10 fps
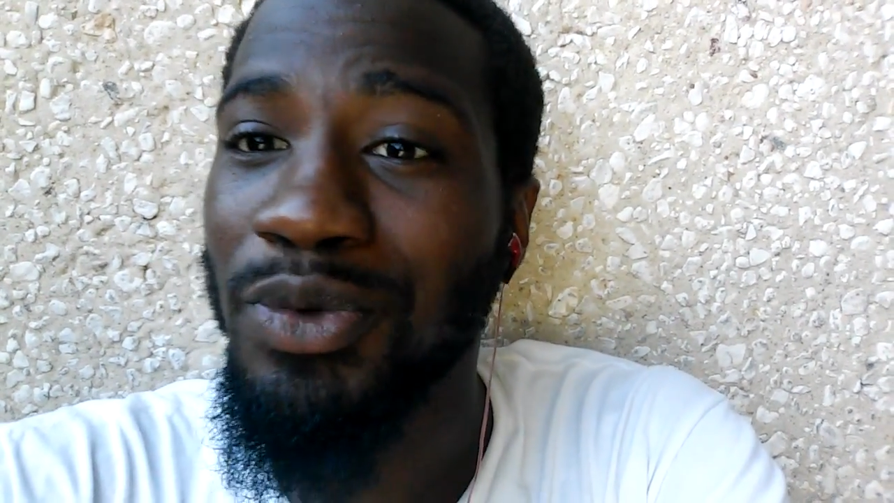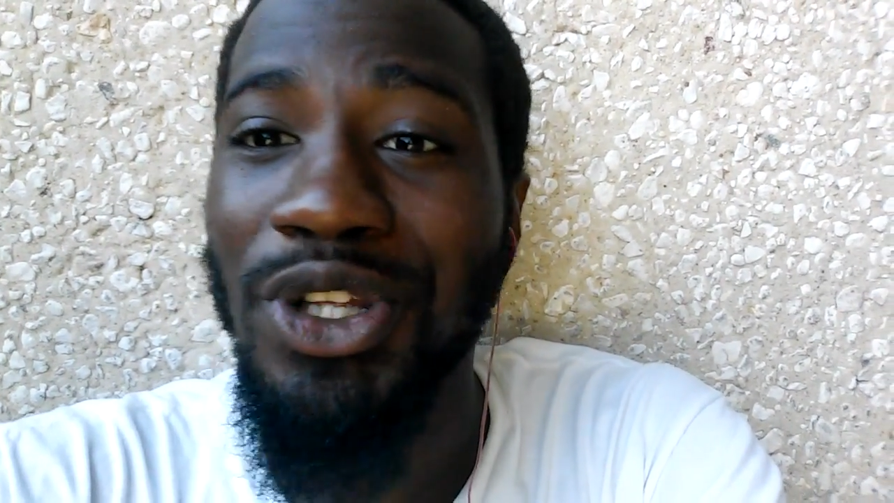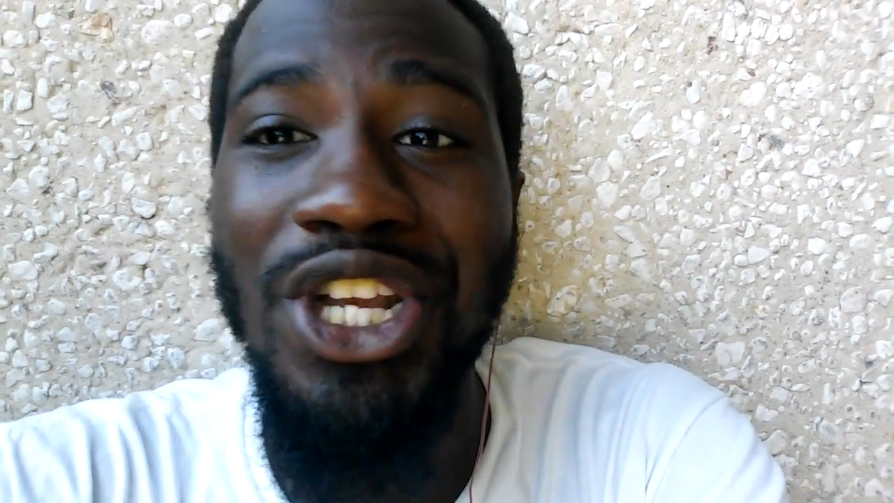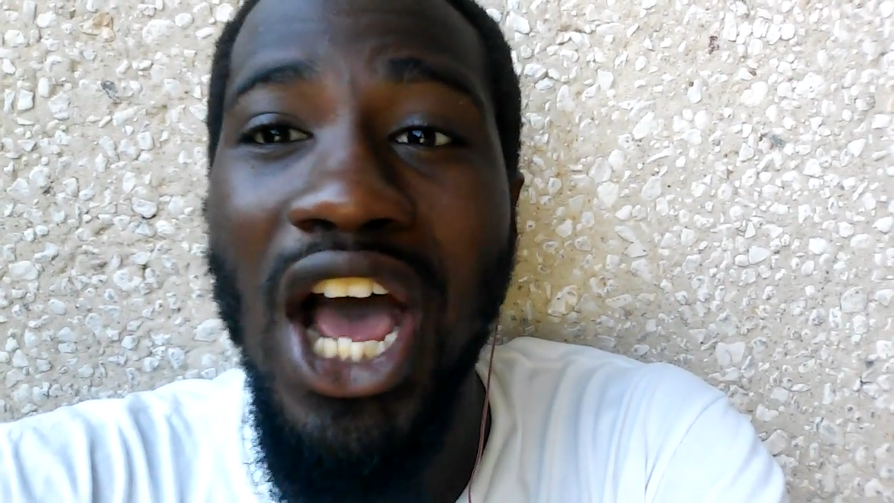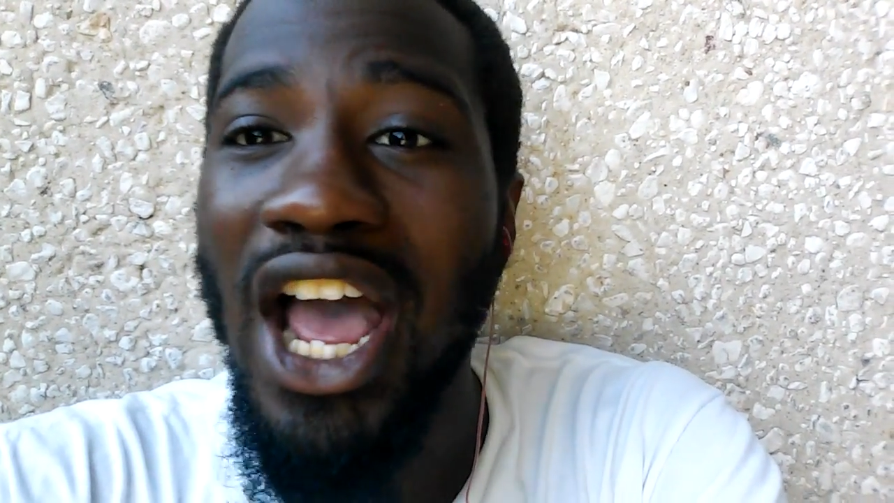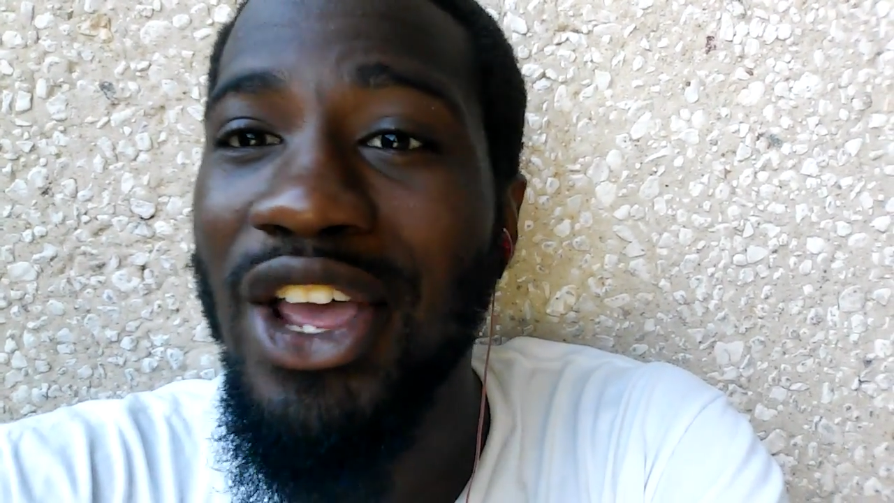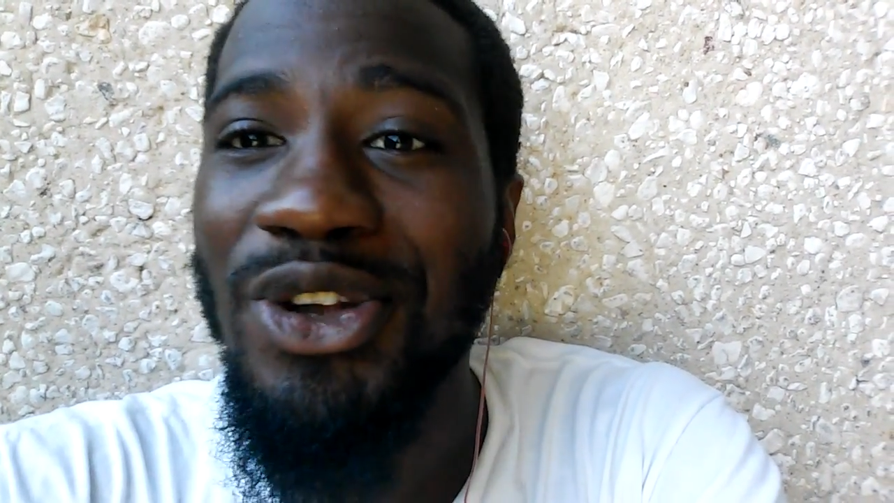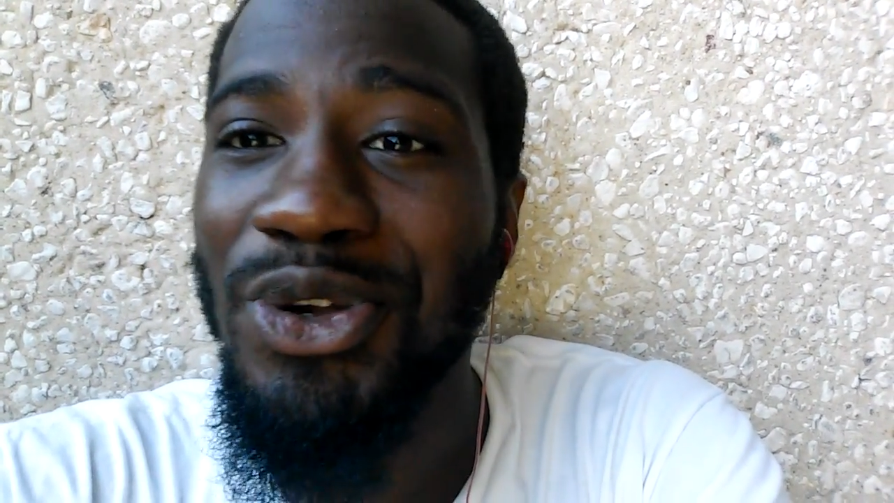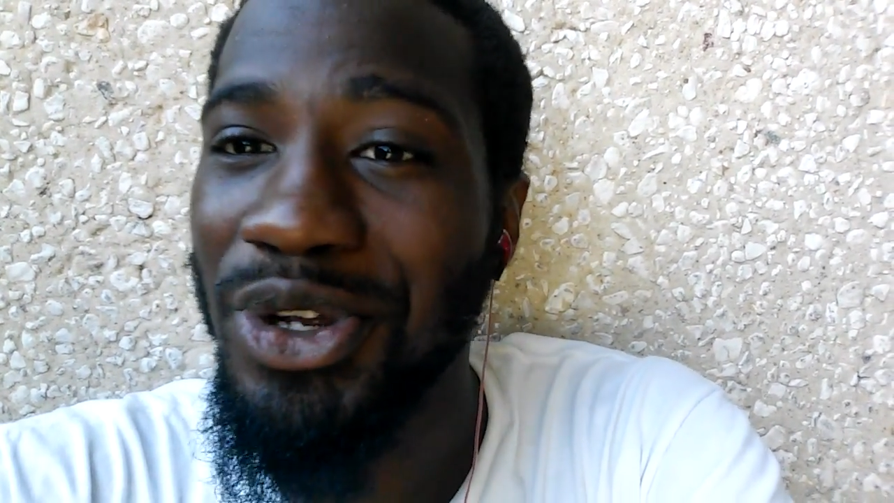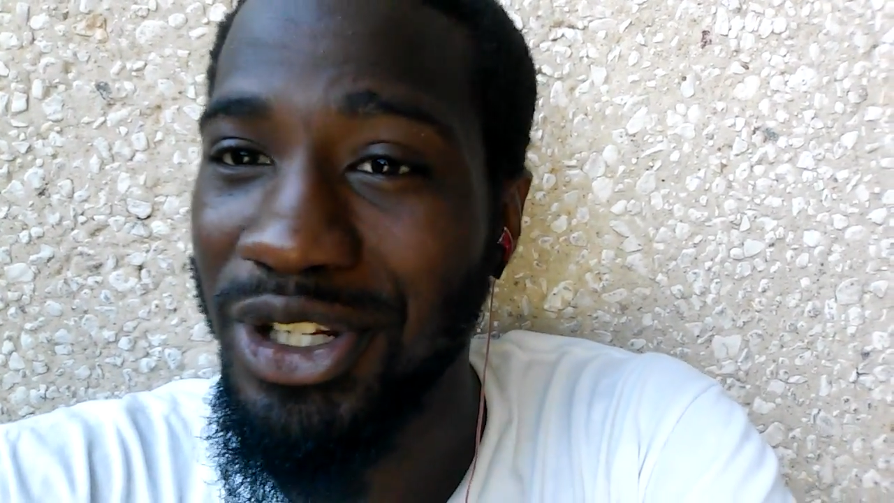will not
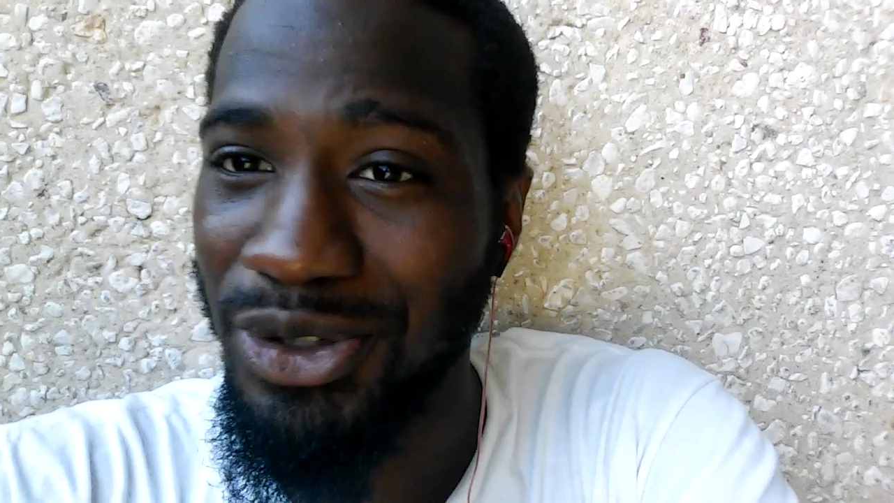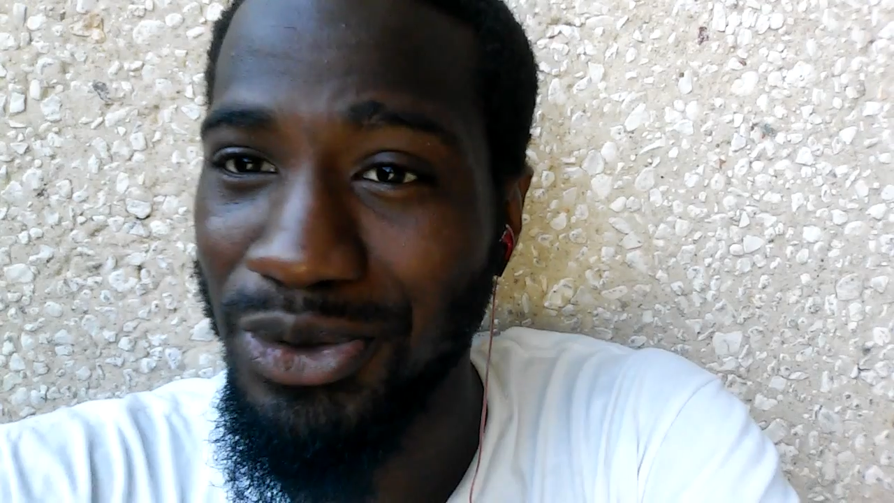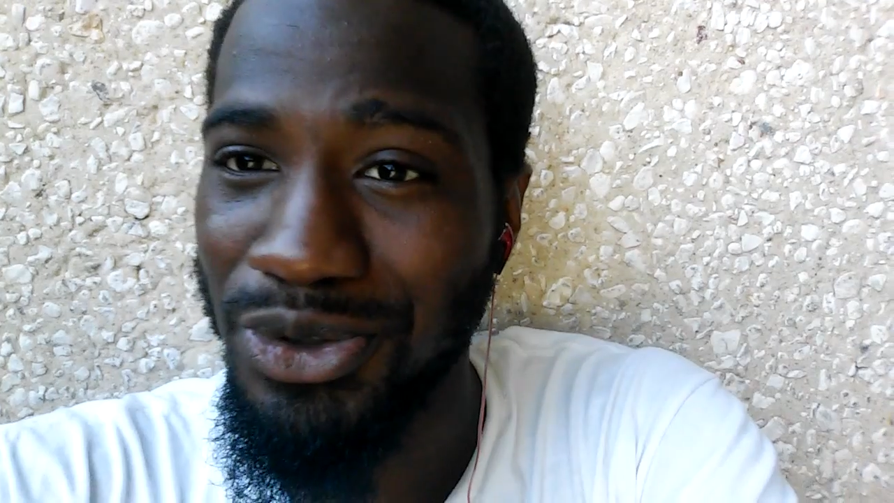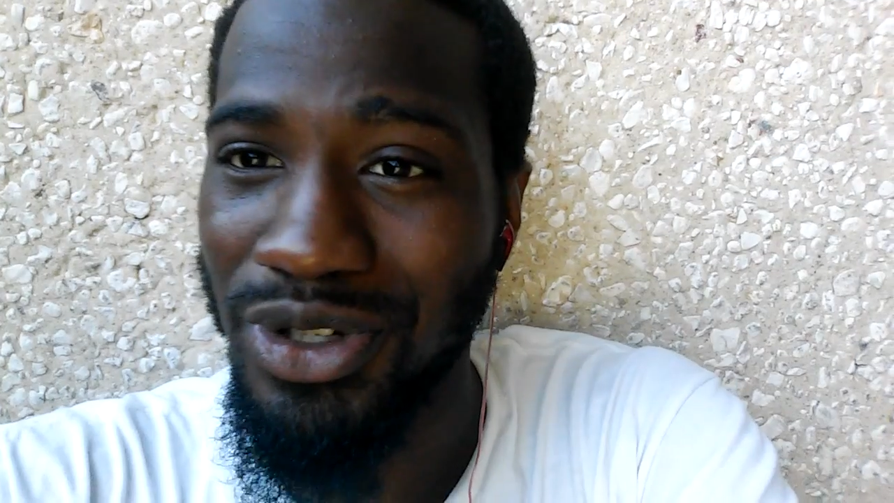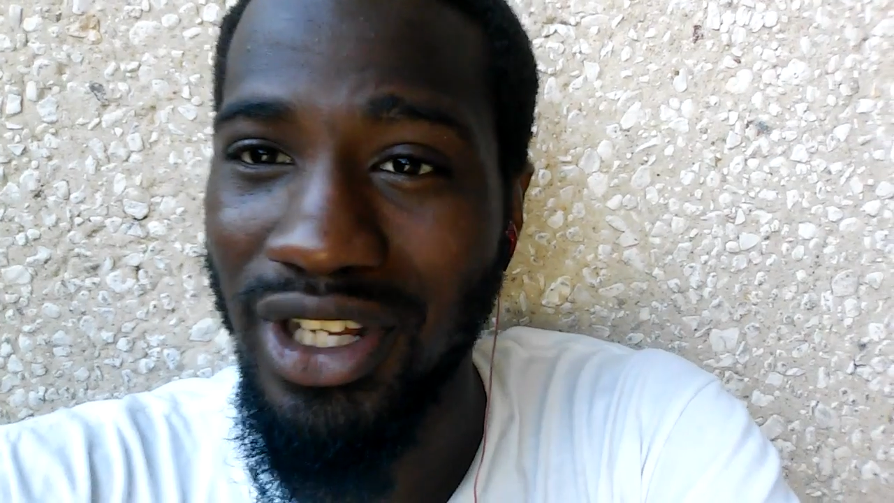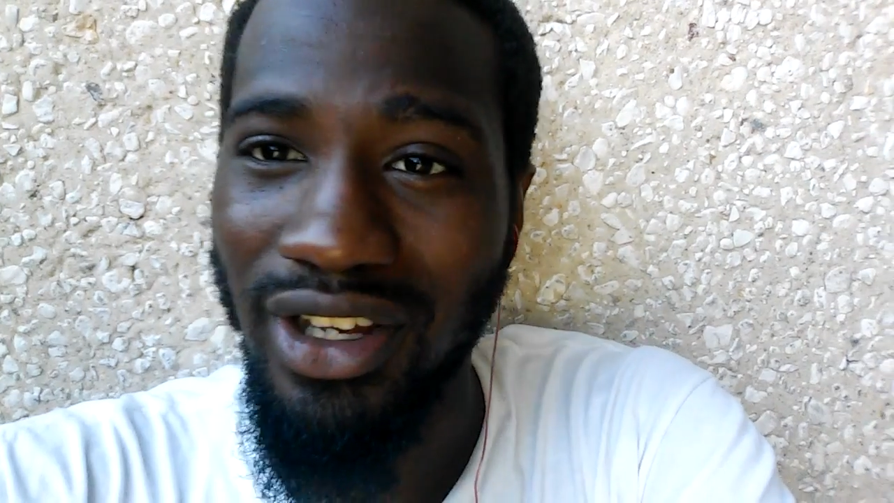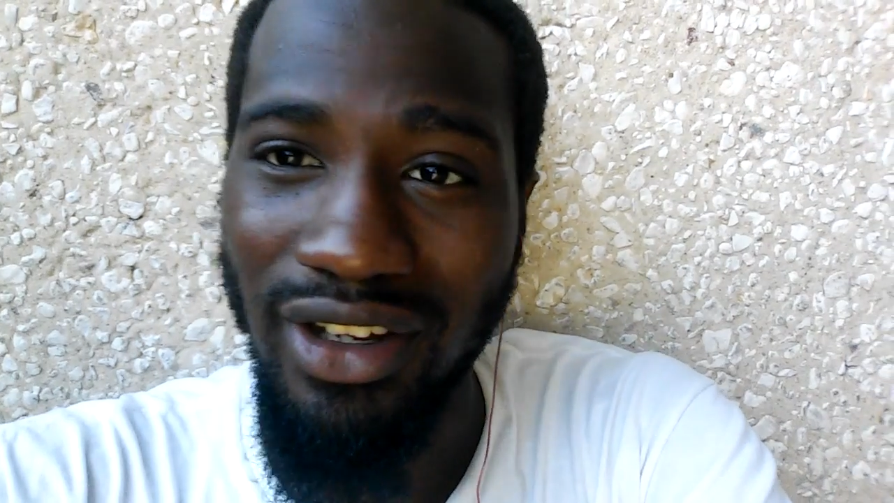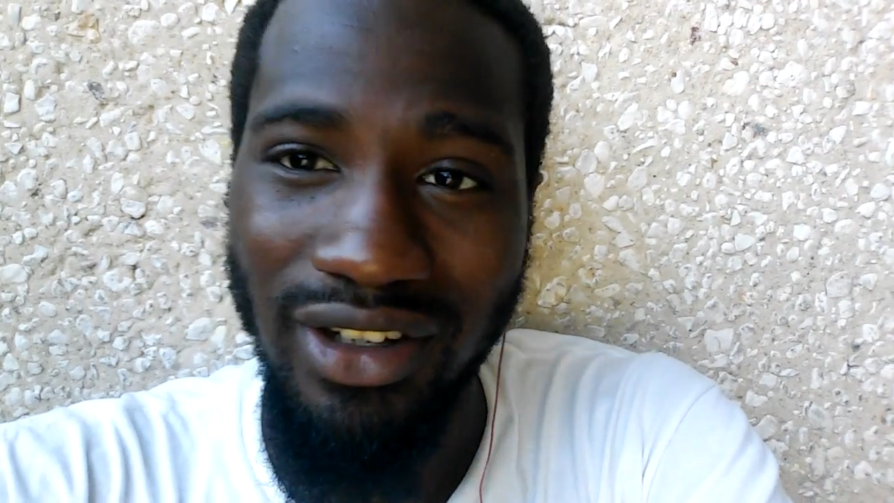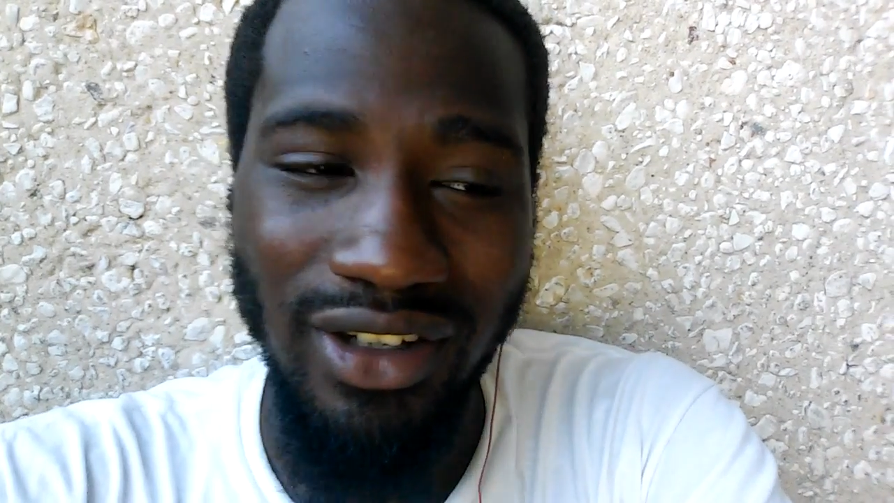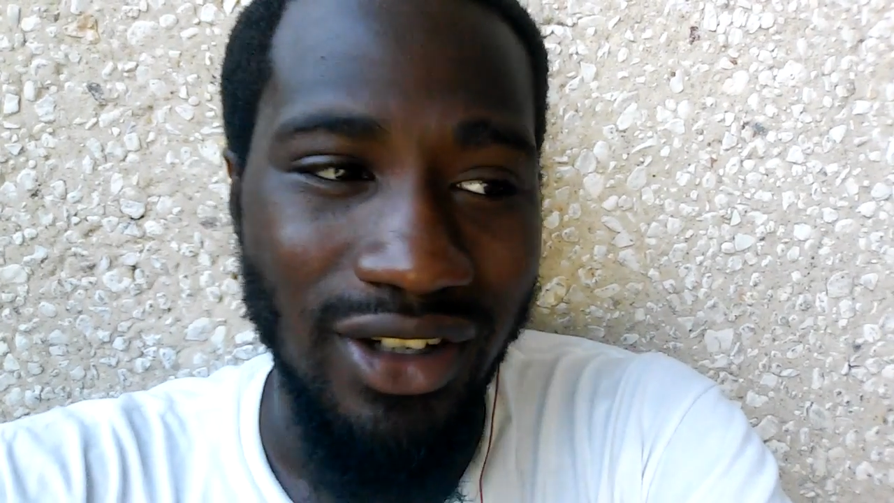enter into Judea.